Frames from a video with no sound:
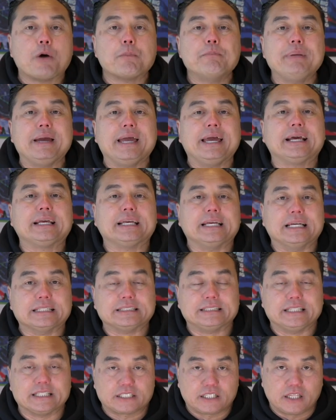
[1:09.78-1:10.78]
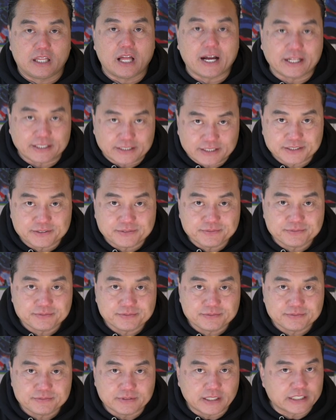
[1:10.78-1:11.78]
big is this lot?
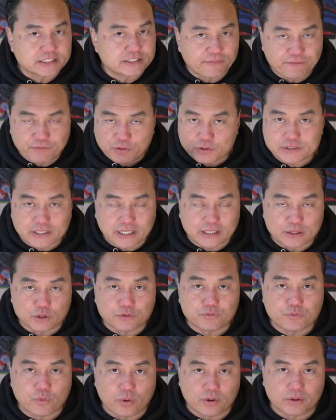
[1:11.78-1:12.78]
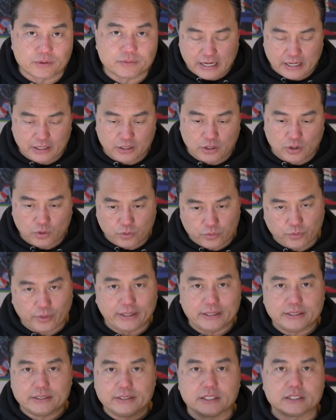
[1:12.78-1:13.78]
That's the first thing I look for. I go,
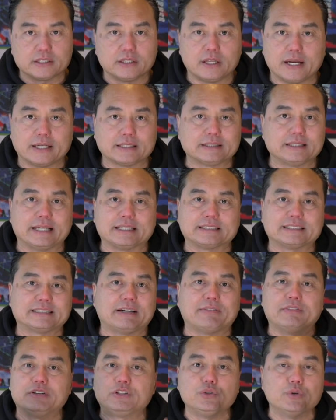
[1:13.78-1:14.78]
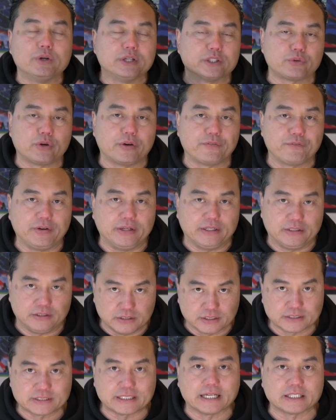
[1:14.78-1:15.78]
great, this lot is like 7,200 square feet,
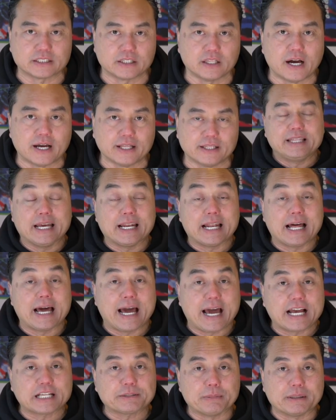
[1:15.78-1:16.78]
good sized lot. Then I ask